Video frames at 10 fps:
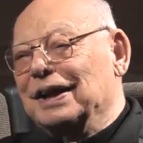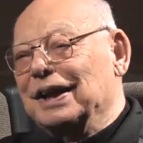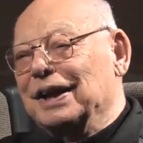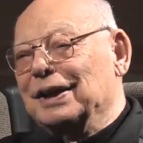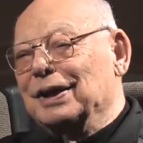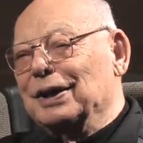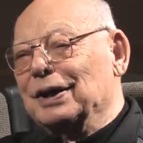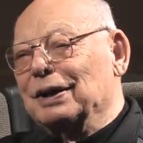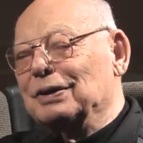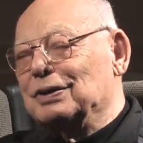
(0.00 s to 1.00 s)
And
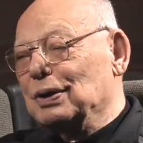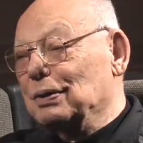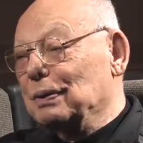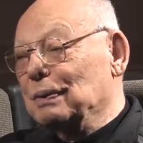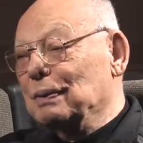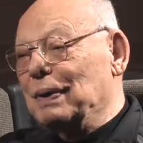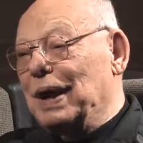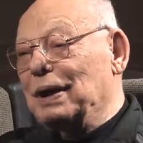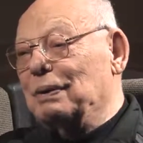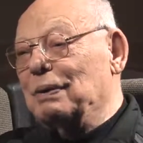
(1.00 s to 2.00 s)
so
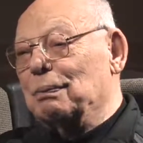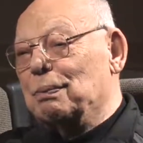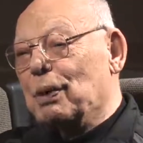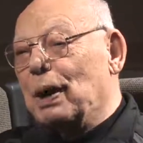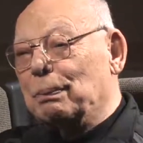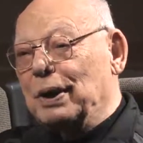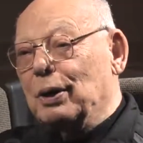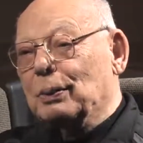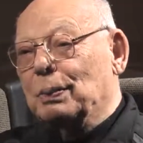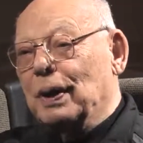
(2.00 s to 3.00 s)
I propped
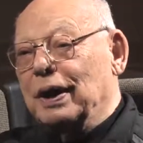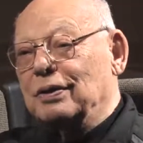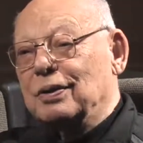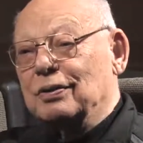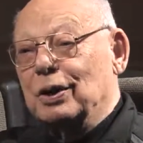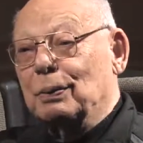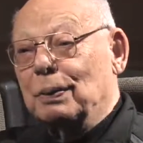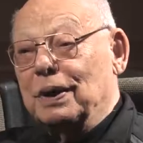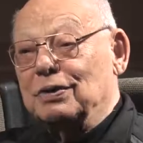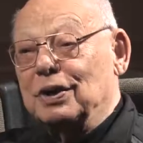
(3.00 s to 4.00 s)
airplanes, because
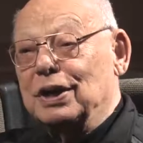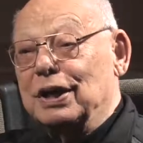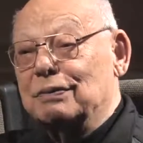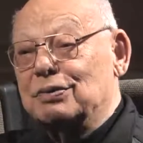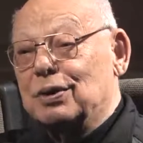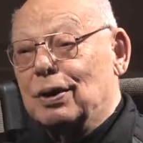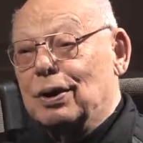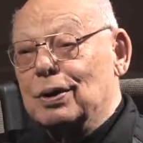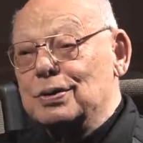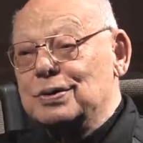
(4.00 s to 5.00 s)
airplanes didn't have
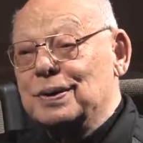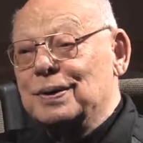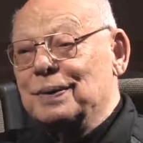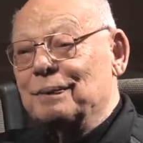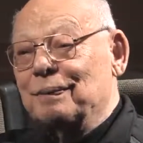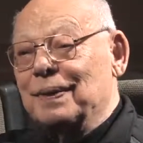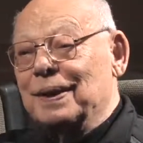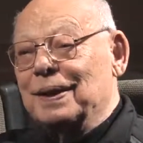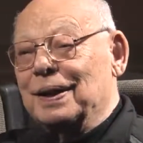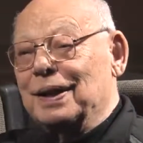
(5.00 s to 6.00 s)
starters.
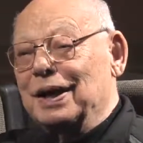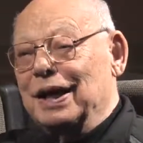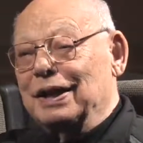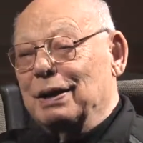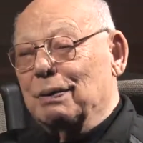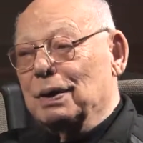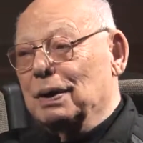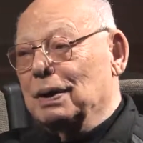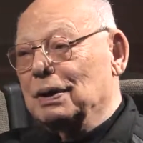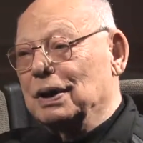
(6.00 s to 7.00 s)
And
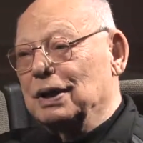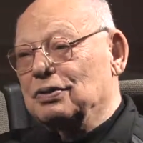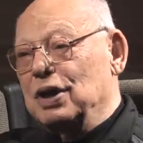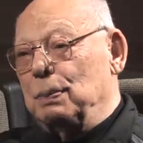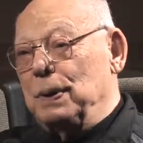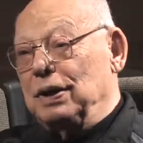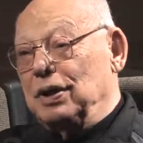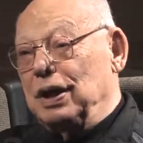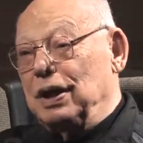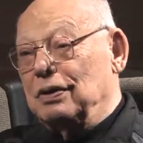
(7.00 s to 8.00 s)
the
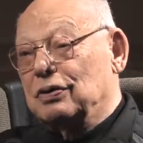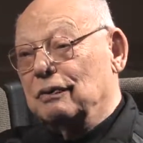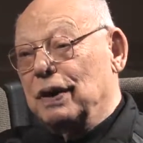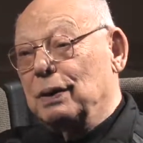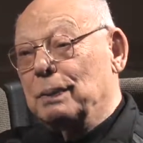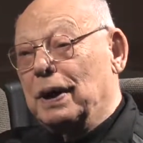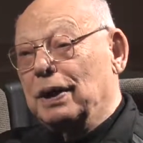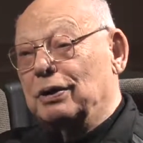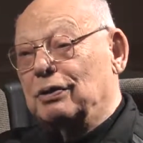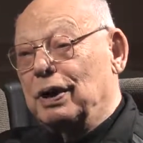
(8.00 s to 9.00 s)
CPT, Civilian
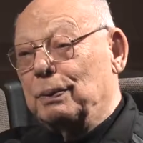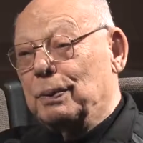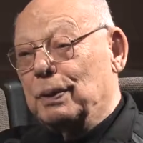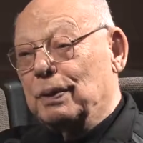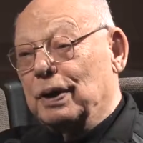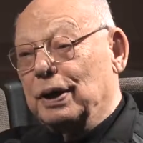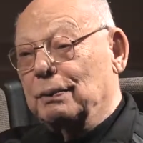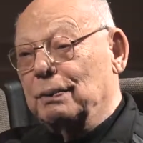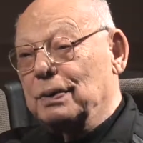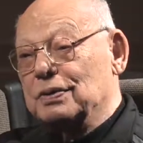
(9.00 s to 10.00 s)
Pilot Training
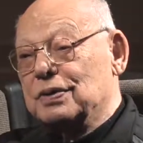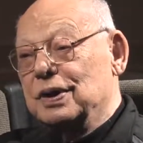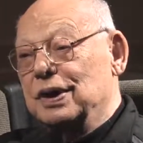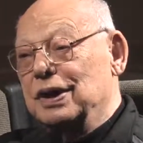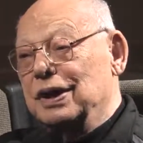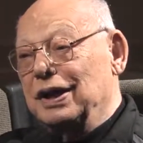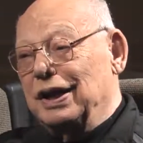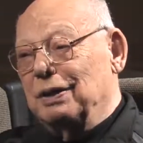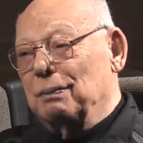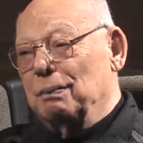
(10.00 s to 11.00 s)
Program, was
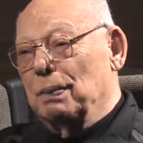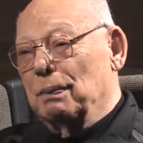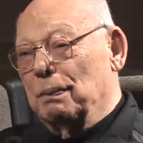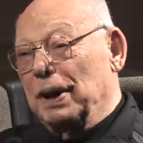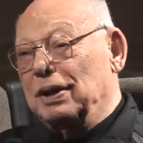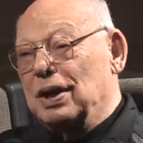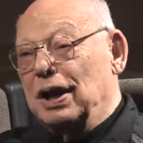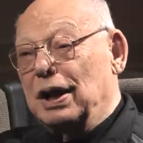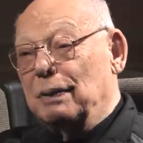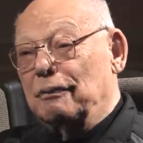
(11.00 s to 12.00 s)
in big
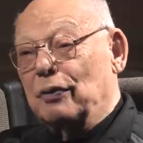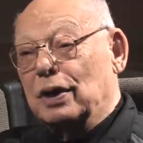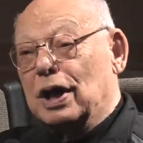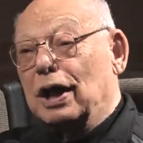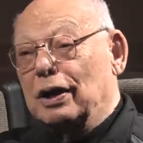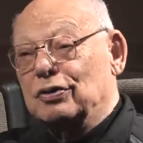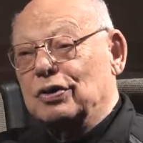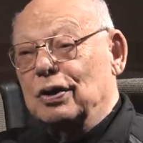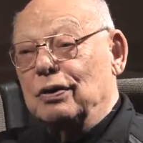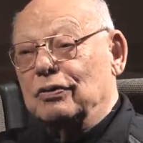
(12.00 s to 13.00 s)
time for college
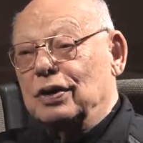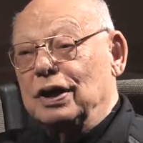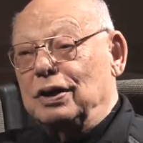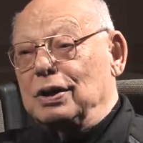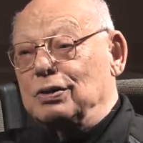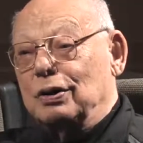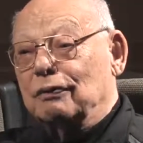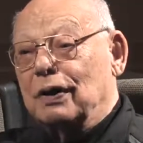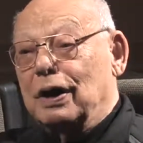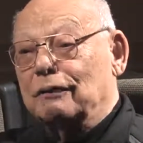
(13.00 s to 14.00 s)
students. They teach you to
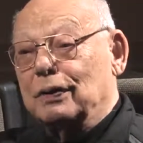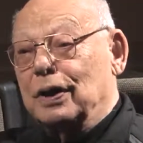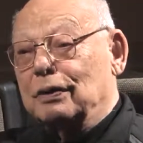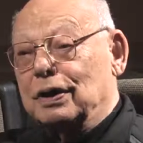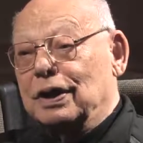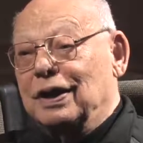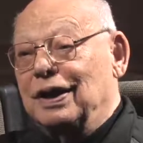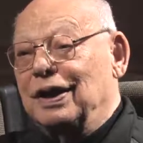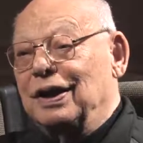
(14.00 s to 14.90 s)
fly for nothing.